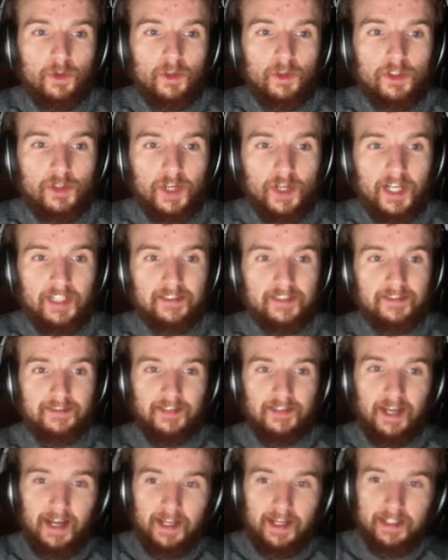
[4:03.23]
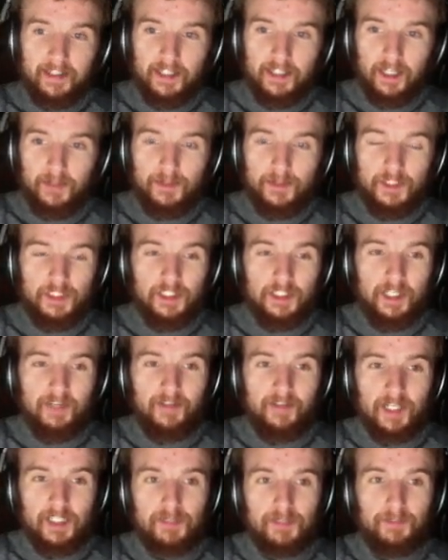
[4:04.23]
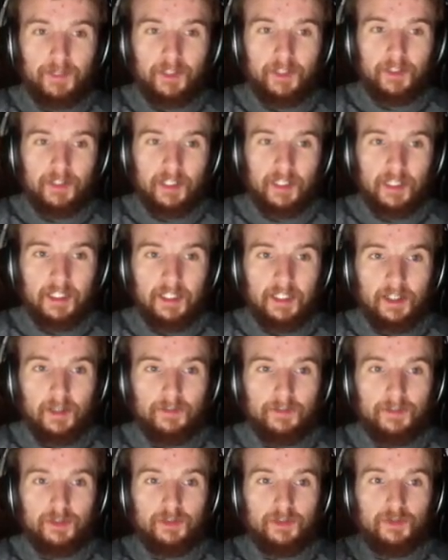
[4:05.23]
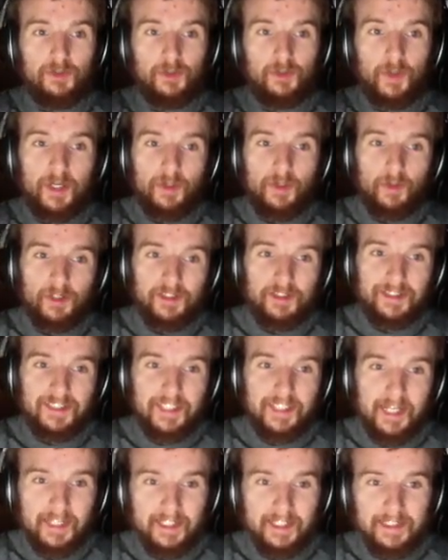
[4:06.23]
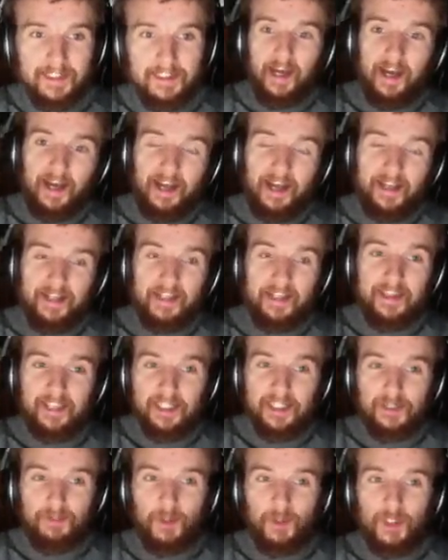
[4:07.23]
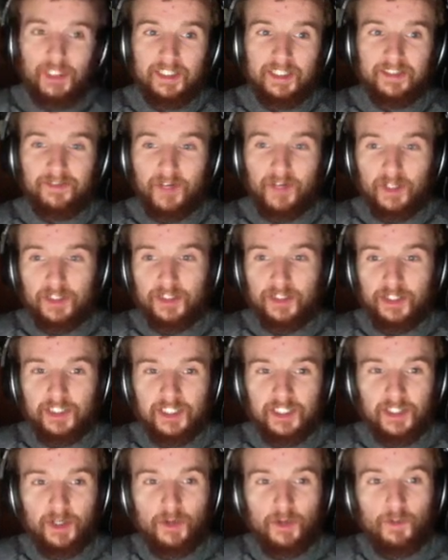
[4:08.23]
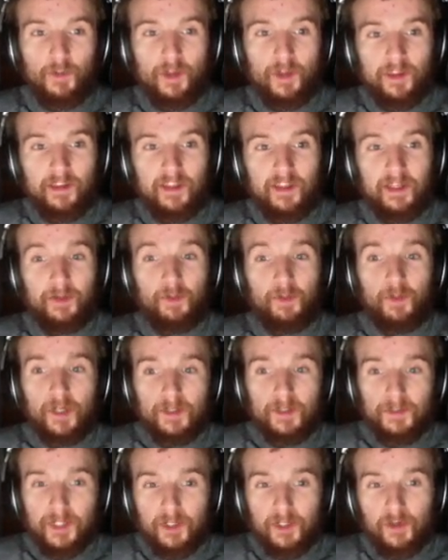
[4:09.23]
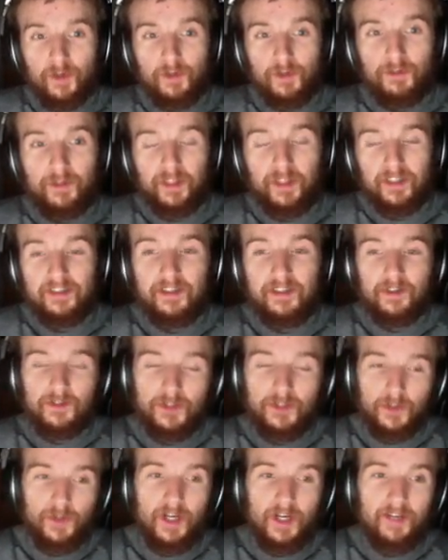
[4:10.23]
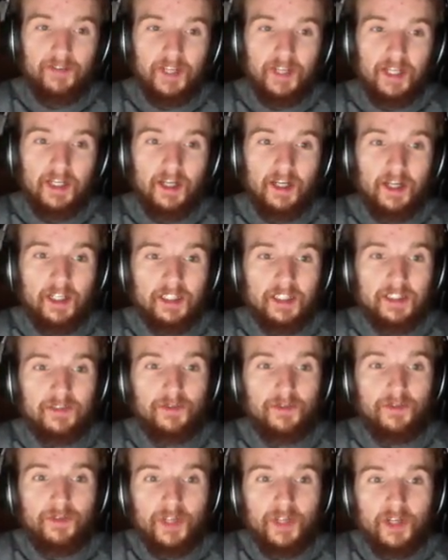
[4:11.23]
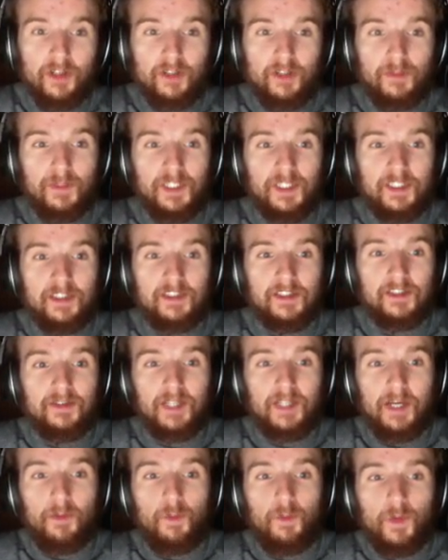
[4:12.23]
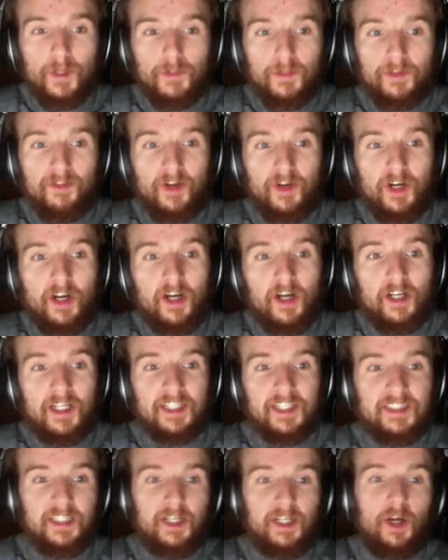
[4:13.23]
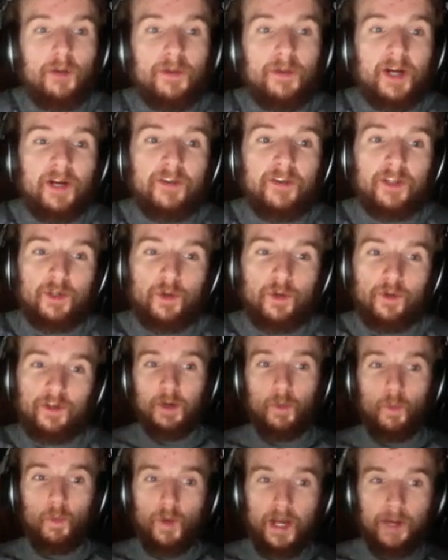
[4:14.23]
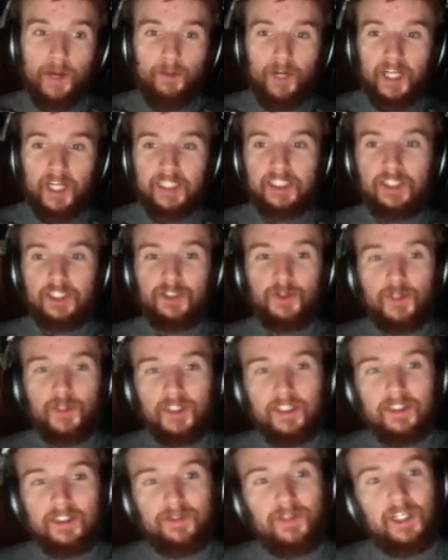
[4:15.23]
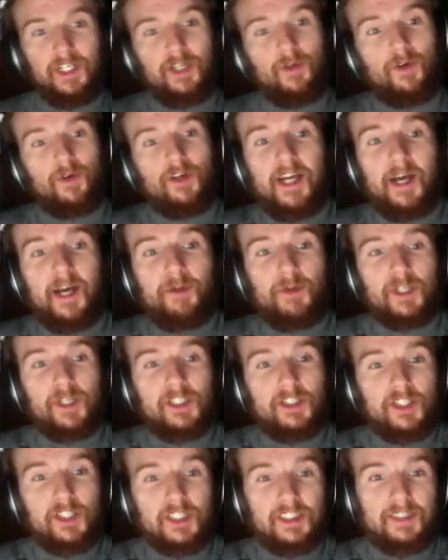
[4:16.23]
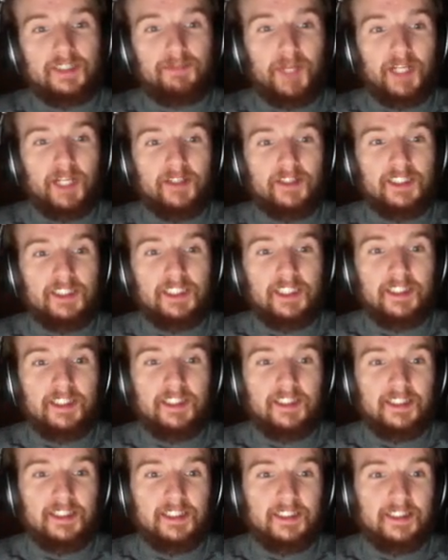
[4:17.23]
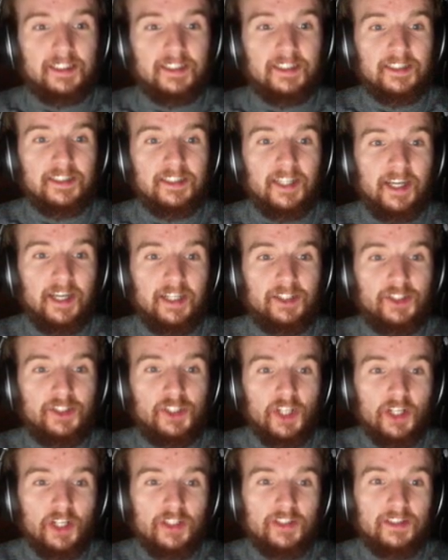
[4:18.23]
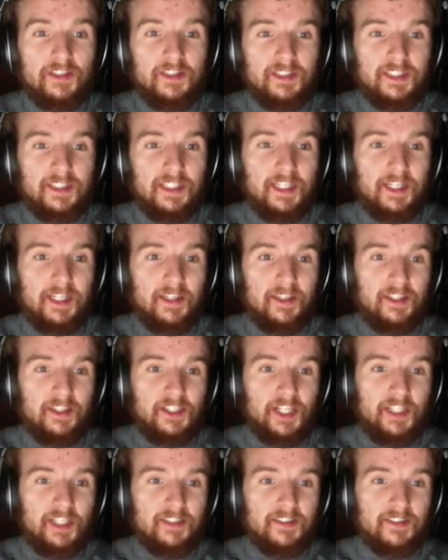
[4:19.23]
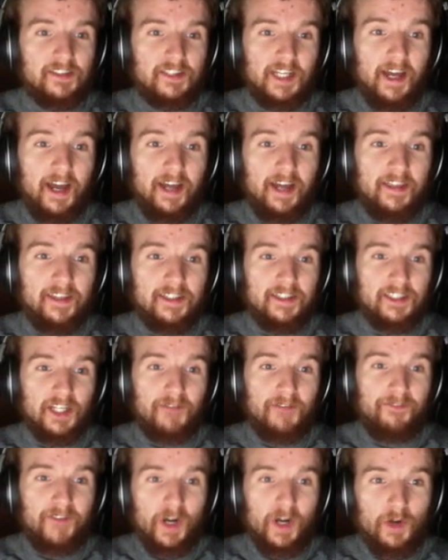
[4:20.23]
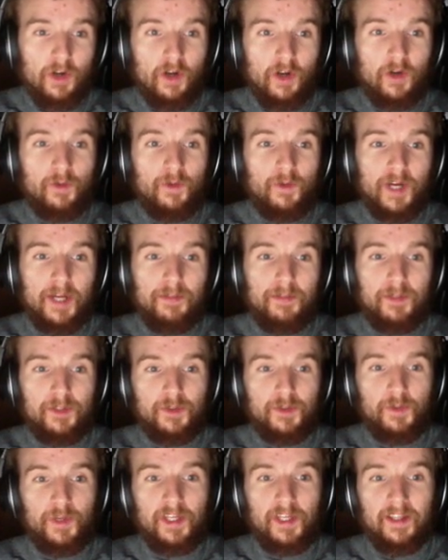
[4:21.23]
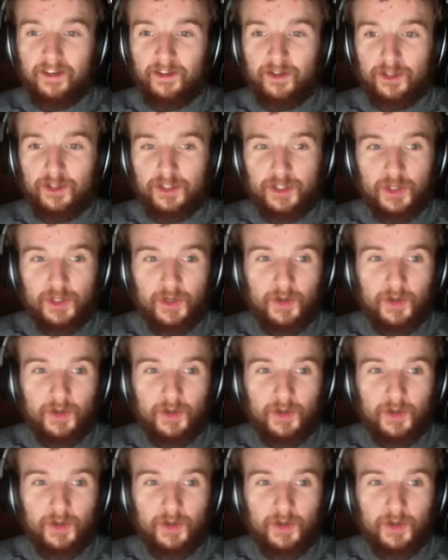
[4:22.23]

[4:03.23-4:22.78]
Johansen and Carpenter have actually built the lead up to 21 seconds, and at this point it's very touch and go whether they will be caught, but they still do have that last 300 meters that will be very hard as they come around the corner where we actually joined this video on, and we can just about see the distance. They're just seeing the chasers there, and there's a very long way between the 2.